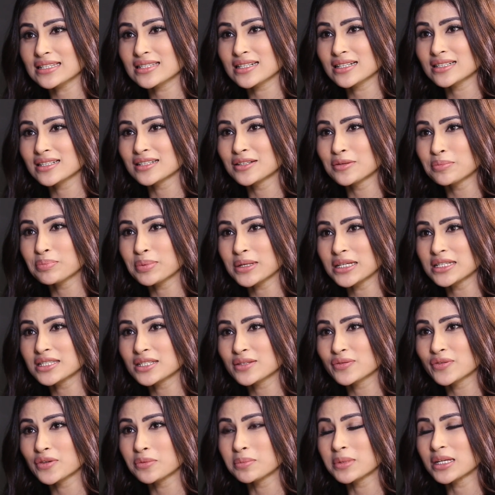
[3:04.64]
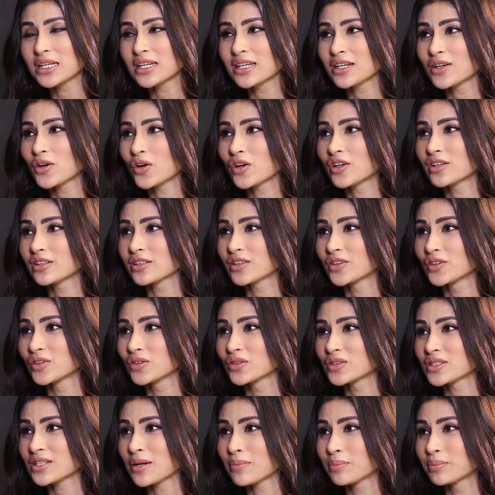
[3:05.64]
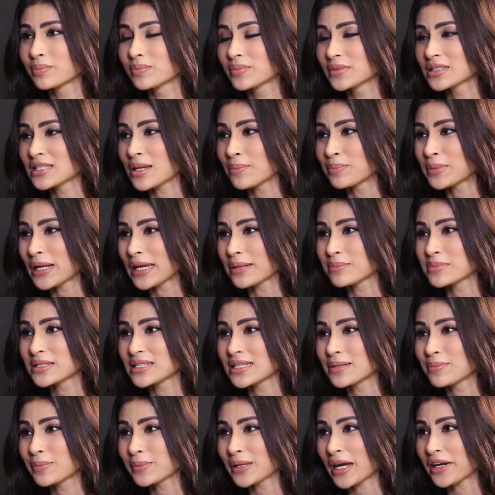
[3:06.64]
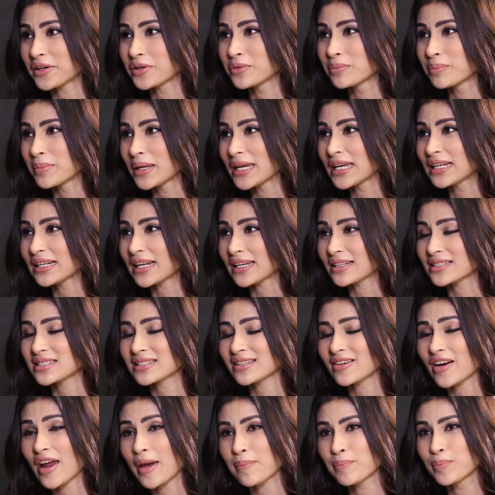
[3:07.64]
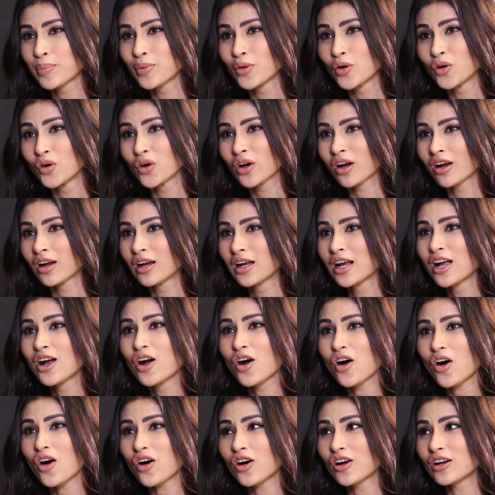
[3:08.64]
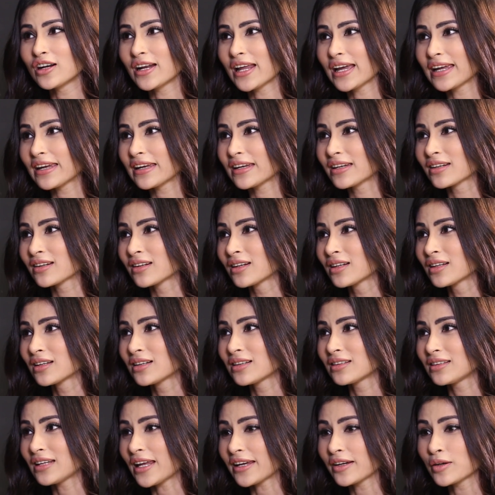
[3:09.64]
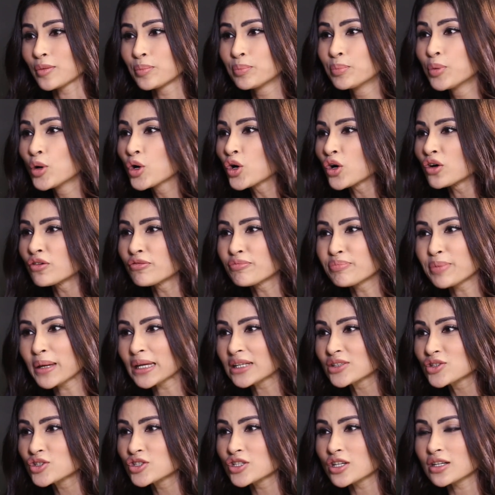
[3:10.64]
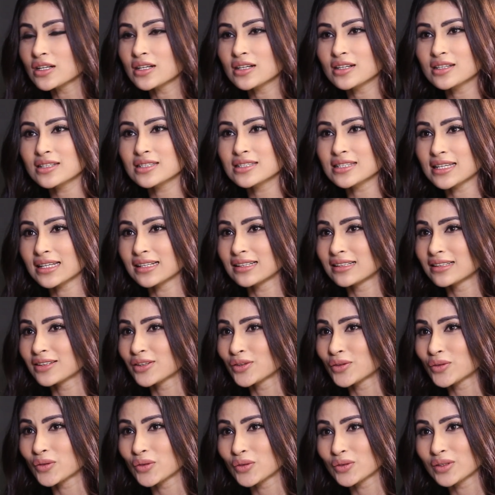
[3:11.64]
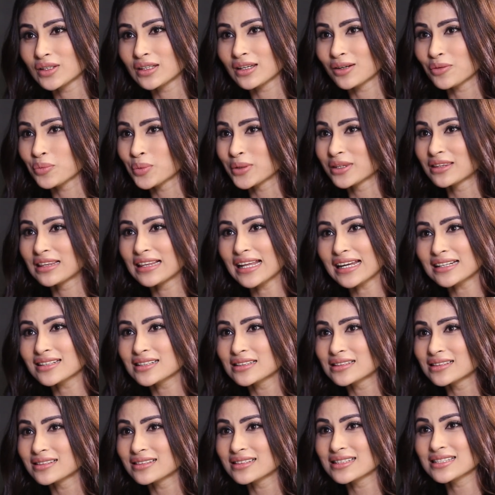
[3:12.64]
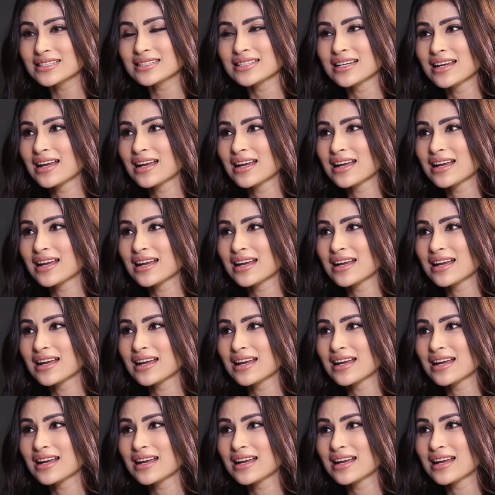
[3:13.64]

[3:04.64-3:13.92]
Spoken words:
has written a piece for me or, you know, sometimes they kind of make like a scrapbook or like a book of pictures and, you know, with letters.